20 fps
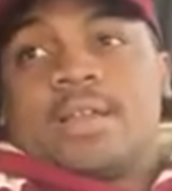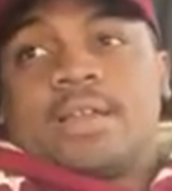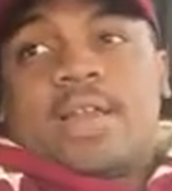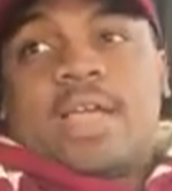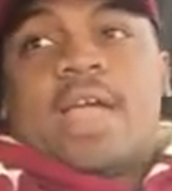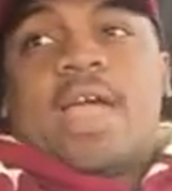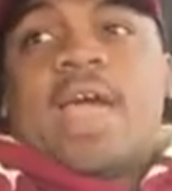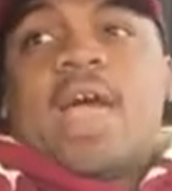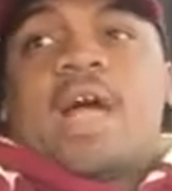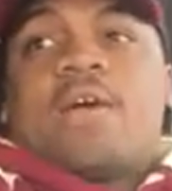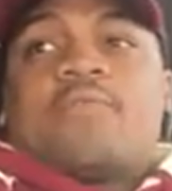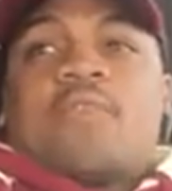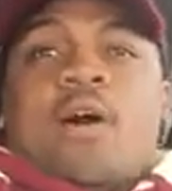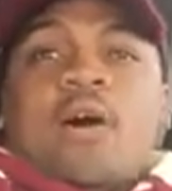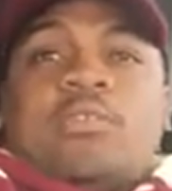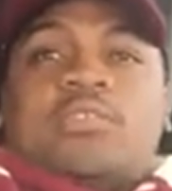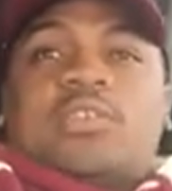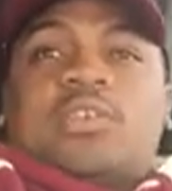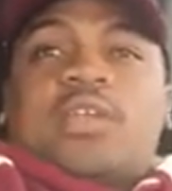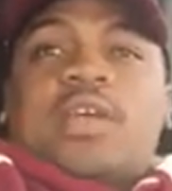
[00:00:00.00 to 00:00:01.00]
They have
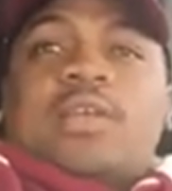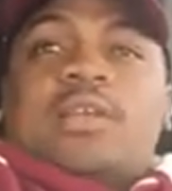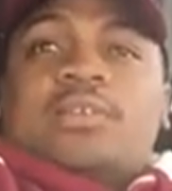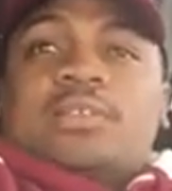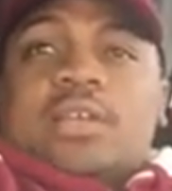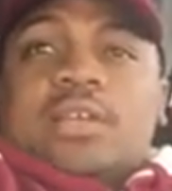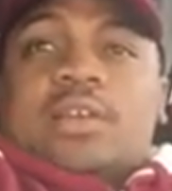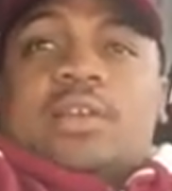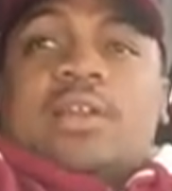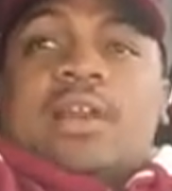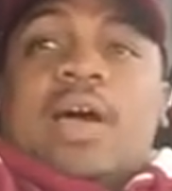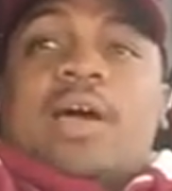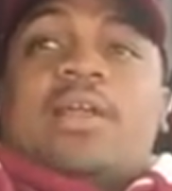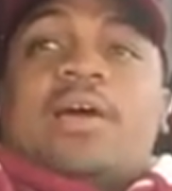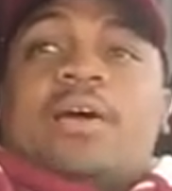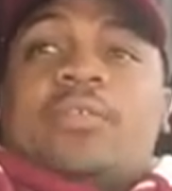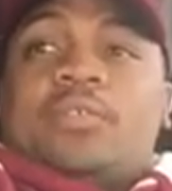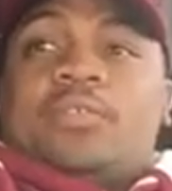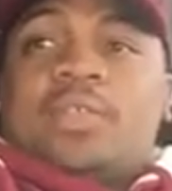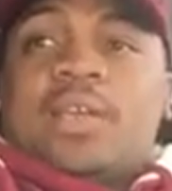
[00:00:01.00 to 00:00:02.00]
alternators and a lot
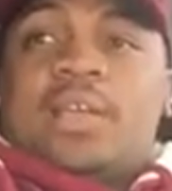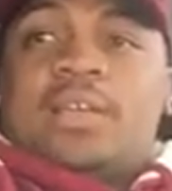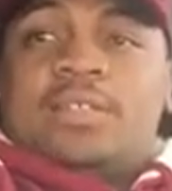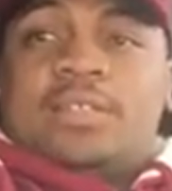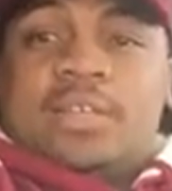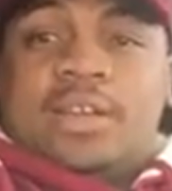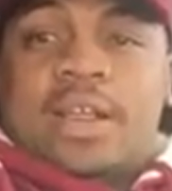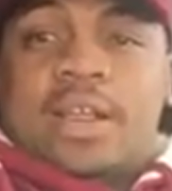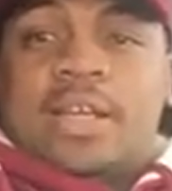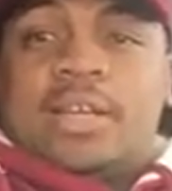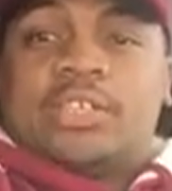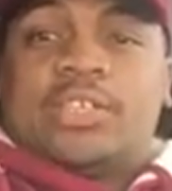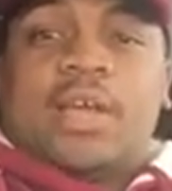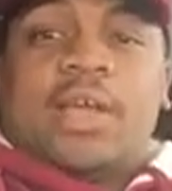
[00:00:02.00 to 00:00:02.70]
of other things that they could